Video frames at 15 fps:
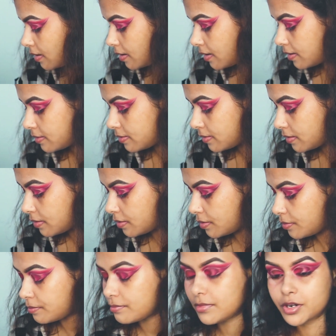and
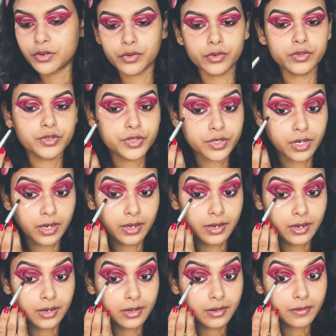the maroon
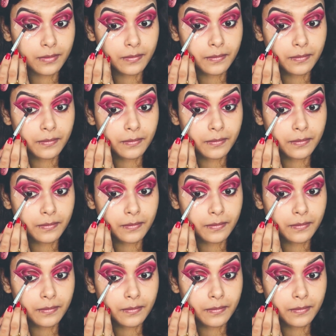shade.